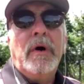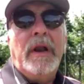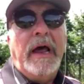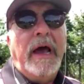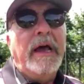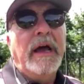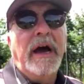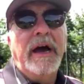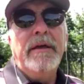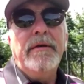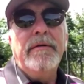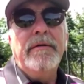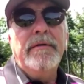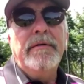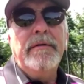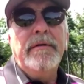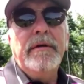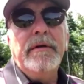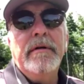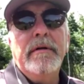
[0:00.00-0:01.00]
Well,
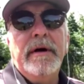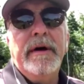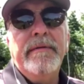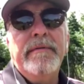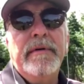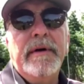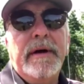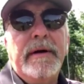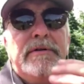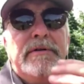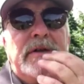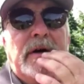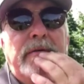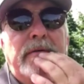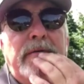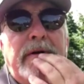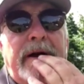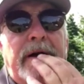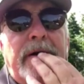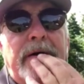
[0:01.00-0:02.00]
I was
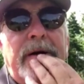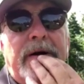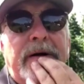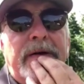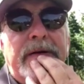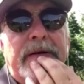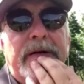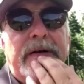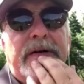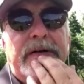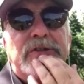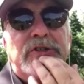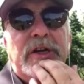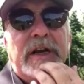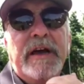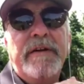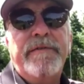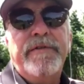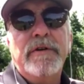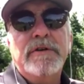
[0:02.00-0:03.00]
on record on
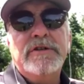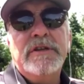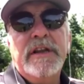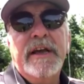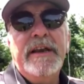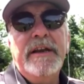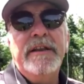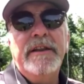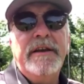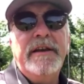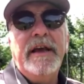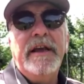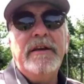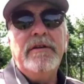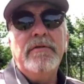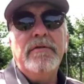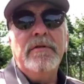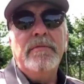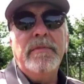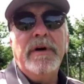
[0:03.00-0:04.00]
July 1st, late in the
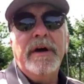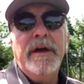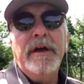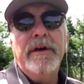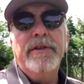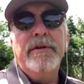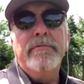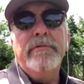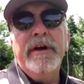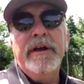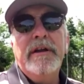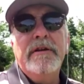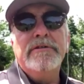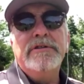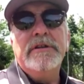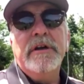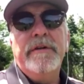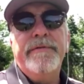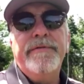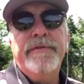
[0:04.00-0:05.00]
day, doing my other radio
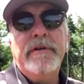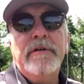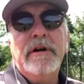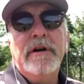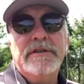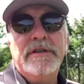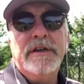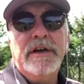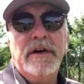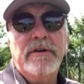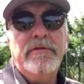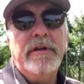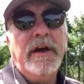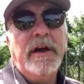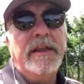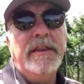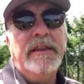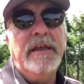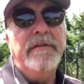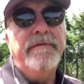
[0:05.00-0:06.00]
stuff across the
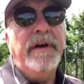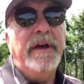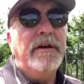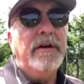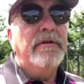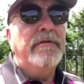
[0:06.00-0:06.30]
country. I think